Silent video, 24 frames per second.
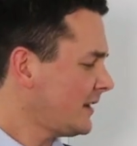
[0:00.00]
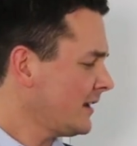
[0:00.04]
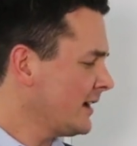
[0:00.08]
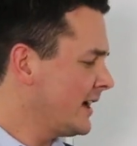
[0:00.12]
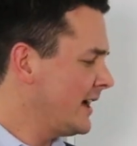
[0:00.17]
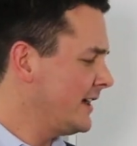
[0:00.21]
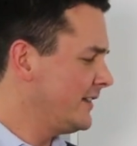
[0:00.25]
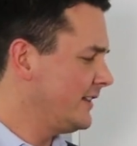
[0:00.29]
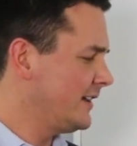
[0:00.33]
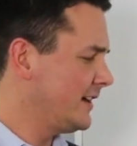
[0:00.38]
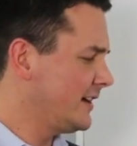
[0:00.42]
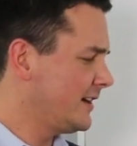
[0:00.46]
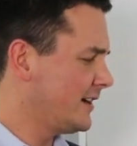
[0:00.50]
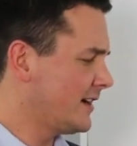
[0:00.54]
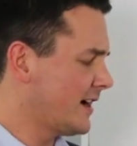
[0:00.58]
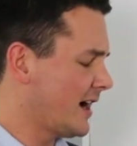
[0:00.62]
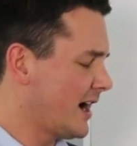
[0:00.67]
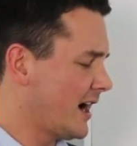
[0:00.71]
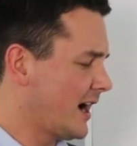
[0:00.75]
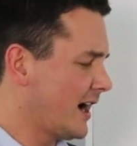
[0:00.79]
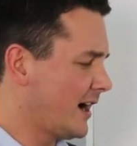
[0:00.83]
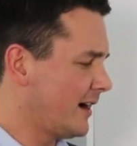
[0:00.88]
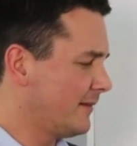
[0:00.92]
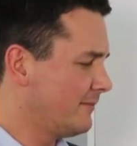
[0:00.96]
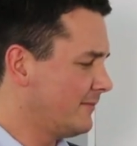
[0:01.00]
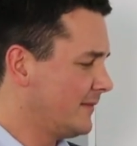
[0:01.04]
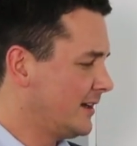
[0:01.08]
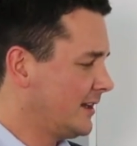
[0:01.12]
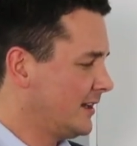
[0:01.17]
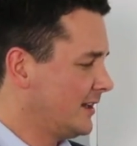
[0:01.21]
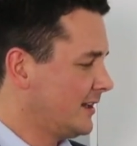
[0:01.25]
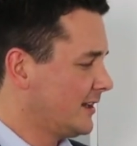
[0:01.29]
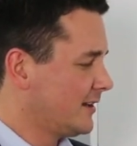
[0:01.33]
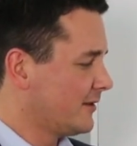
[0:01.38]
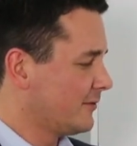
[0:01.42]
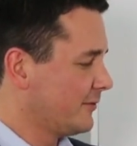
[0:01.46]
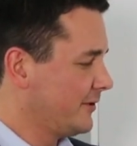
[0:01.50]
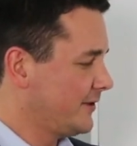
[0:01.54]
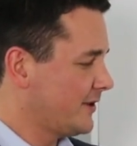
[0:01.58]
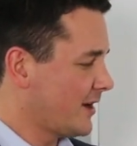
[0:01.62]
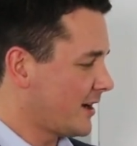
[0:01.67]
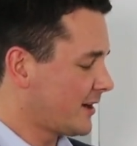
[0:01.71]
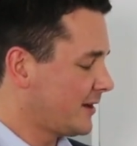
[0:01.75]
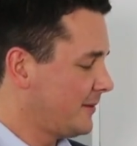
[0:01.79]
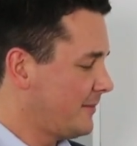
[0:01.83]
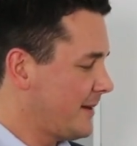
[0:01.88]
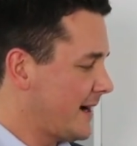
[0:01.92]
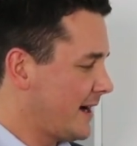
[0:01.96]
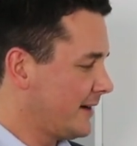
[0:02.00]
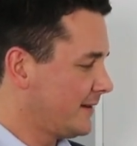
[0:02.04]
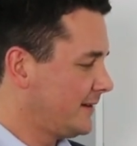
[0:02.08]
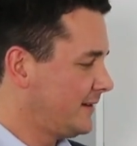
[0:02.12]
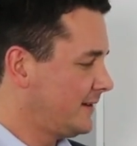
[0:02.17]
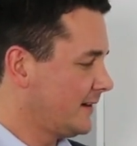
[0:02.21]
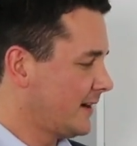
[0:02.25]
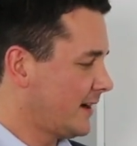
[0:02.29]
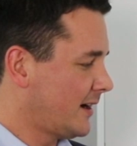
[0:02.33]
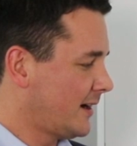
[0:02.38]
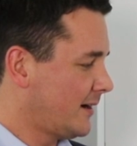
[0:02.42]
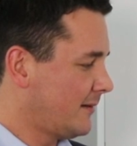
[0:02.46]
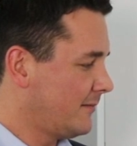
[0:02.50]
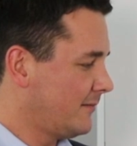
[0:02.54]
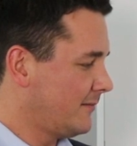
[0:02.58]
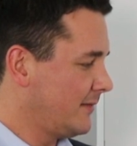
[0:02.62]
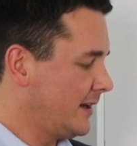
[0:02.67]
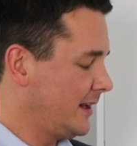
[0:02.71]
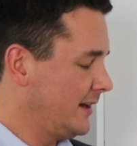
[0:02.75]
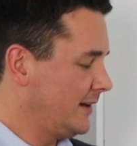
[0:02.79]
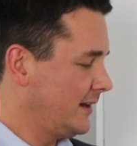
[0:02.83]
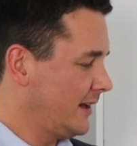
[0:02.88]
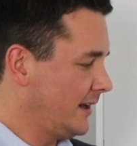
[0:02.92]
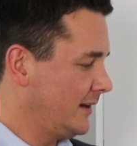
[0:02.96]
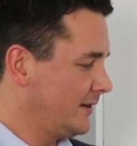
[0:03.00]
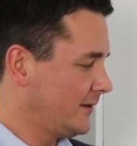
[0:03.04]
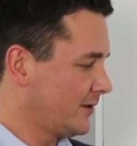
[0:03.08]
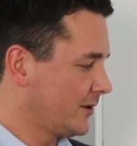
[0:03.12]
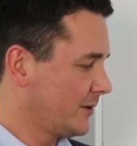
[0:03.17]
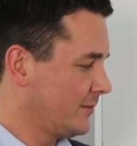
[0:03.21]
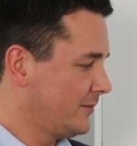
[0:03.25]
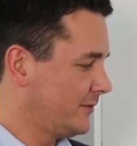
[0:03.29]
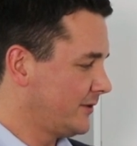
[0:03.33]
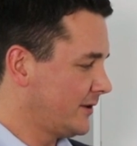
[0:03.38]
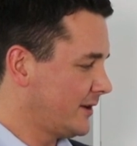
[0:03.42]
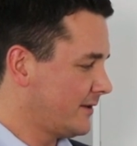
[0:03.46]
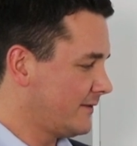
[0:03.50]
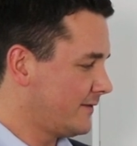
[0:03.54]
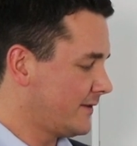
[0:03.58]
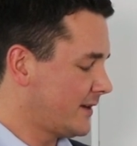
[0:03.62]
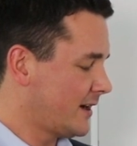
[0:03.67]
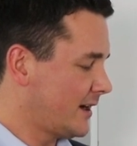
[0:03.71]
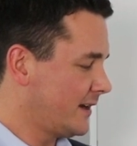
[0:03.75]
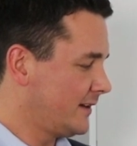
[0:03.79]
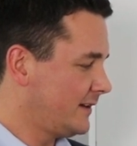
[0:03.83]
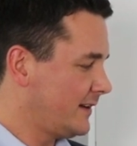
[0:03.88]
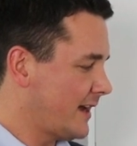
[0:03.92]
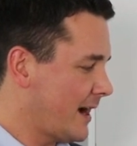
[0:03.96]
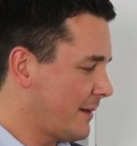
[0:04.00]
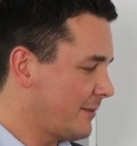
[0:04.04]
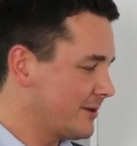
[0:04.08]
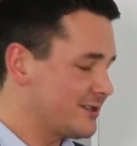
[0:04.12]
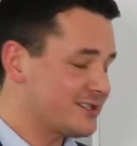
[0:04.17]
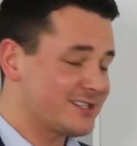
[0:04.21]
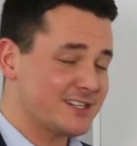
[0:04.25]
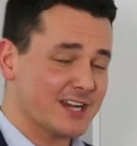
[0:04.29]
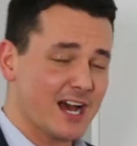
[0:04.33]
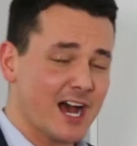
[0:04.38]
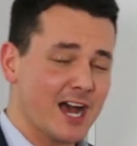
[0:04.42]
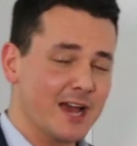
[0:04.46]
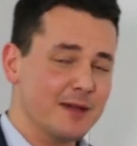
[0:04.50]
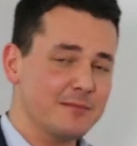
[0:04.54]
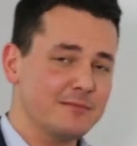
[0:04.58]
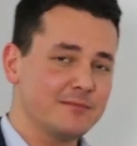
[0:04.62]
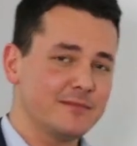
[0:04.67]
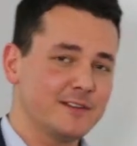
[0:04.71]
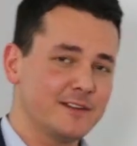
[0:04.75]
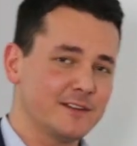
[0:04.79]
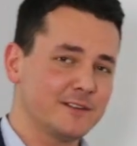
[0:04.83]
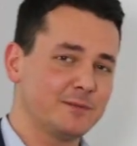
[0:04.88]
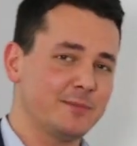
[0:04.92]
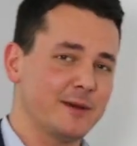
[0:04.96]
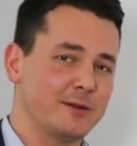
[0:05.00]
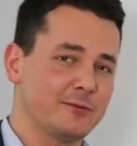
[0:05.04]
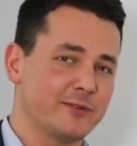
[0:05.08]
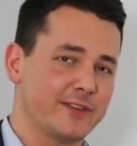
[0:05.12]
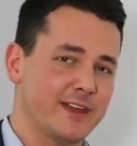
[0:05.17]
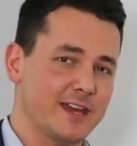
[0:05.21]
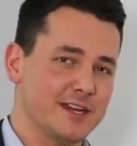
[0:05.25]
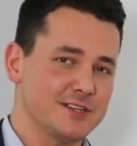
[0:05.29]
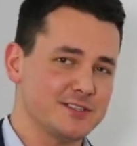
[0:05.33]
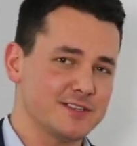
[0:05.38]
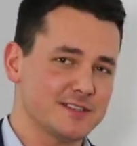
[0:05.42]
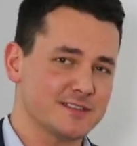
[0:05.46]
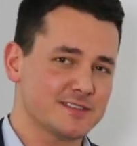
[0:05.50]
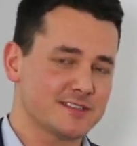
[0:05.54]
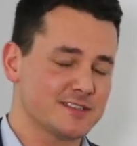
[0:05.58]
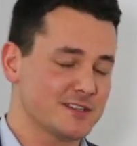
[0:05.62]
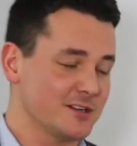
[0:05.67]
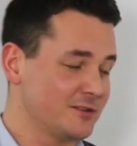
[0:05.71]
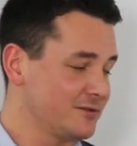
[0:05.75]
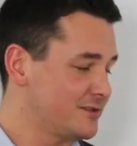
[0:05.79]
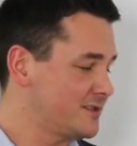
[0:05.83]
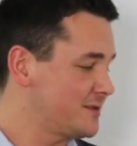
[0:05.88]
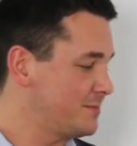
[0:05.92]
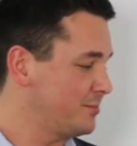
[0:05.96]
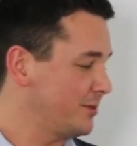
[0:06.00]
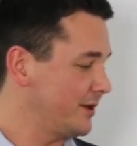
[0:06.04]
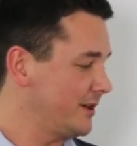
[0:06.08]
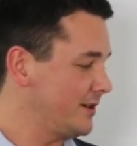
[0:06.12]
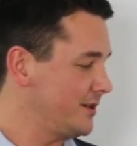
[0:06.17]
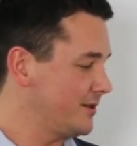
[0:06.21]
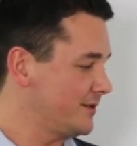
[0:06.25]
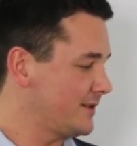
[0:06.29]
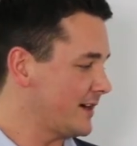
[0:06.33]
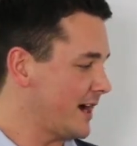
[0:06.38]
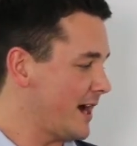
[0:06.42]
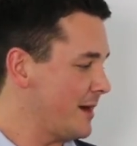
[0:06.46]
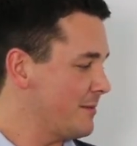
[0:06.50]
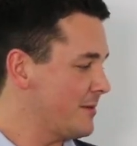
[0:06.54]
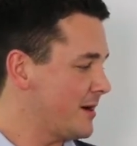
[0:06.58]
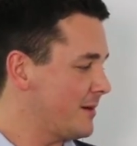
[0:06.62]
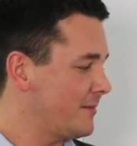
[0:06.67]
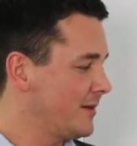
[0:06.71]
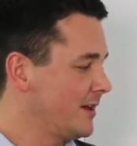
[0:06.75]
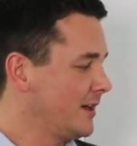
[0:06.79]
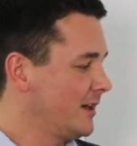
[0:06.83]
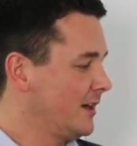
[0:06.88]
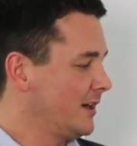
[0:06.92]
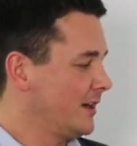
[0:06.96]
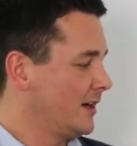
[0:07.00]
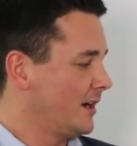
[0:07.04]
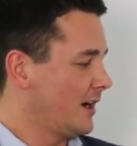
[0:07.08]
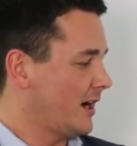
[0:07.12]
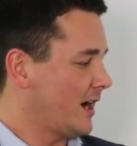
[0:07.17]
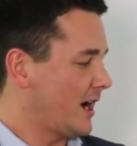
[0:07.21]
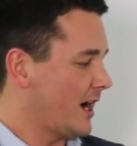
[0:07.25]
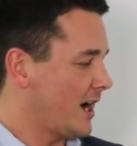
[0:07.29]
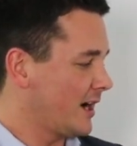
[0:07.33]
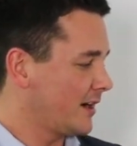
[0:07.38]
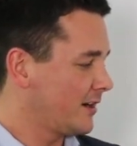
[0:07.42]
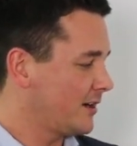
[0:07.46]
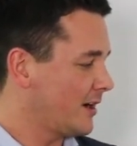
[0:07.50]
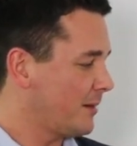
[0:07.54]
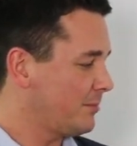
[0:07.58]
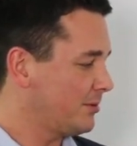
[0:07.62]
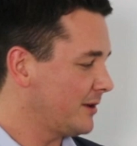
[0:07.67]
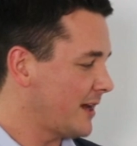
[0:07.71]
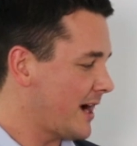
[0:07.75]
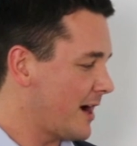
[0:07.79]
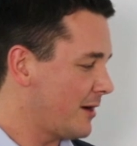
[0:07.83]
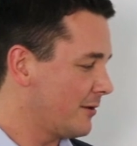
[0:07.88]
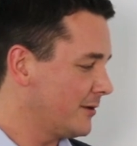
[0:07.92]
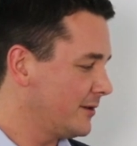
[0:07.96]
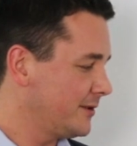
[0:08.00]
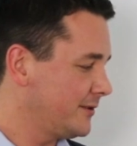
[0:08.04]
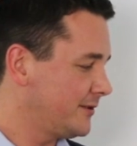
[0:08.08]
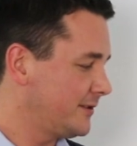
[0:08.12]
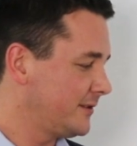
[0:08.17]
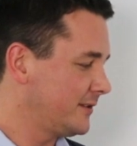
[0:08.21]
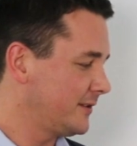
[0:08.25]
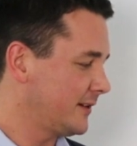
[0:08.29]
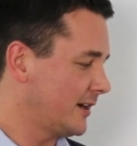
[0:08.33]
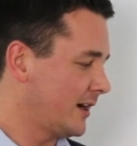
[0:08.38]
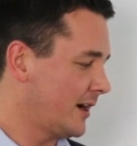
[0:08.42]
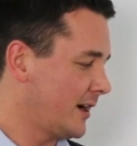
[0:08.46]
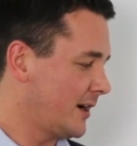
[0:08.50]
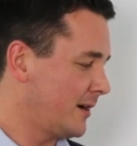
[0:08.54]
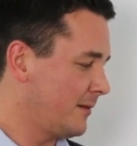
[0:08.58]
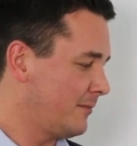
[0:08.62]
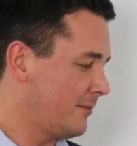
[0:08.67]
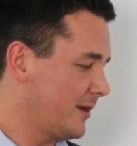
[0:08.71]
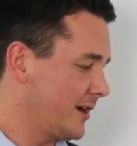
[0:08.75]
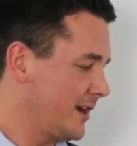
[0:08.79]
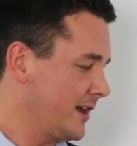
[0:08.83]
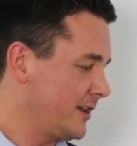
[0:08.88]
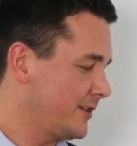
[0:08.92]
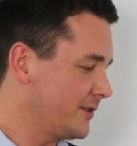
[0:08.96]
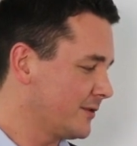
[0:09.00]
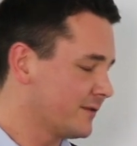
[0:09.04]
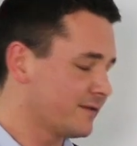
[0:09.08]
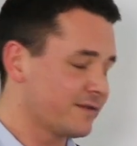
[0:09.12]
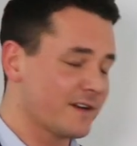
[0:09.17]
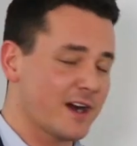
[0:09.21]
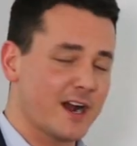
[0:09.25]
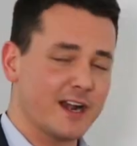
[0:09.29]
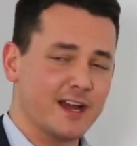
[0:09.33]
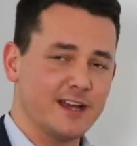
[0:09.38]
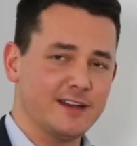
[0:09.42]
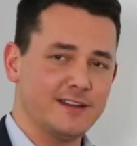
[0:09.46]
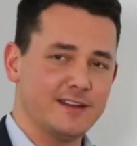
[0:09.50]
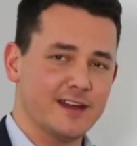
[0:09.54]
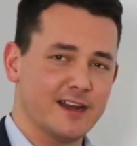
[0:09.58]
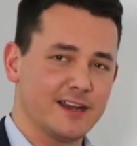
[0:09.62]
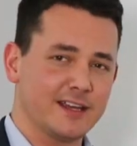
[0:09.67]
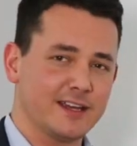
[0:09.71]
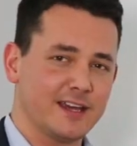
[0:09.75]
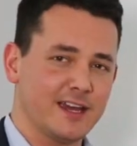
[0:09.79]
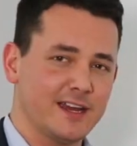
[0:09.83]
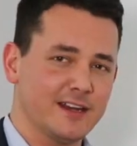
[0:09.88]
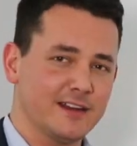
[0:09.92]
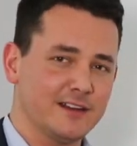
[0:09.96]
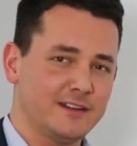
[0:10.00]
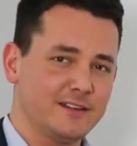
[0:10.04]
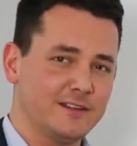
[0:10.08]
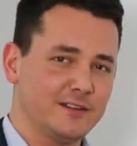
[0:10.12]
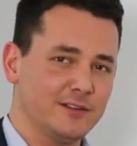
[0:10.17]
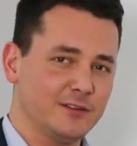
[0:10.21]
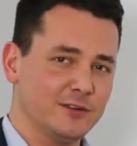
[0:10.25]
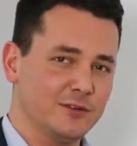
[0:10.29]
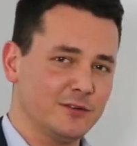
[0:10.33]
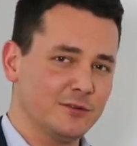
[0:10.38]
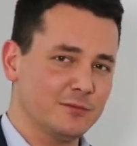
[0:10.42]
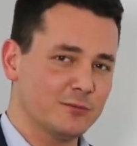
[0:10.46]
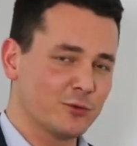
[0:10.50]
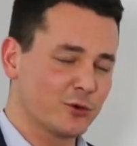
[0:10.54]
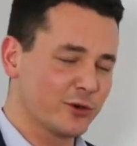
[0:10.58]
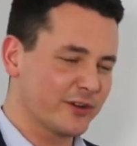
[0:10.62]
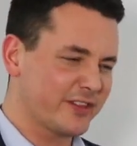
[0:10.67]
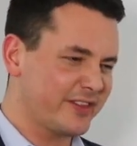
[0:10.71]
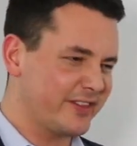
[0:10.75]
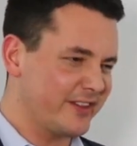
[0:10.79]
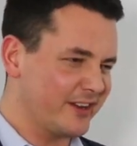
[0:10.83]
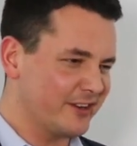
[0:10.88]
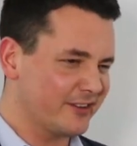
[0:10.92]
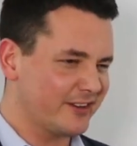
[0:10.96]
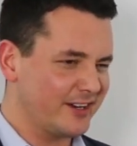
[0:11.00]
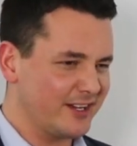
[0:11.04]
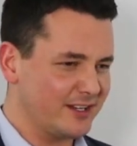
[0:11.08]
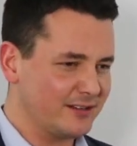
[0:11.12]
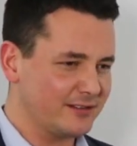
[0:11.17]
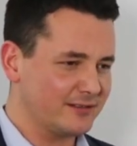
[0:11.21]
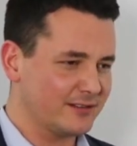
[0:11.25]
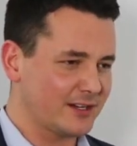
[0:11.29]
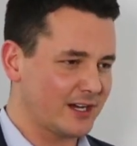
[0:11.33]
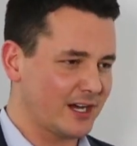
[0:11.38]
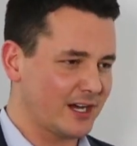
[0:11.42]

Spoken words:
And then we talked about in terms of how much time to spend with agents. So split your time up. A couple hours Monday through Friday dedicated to more theory,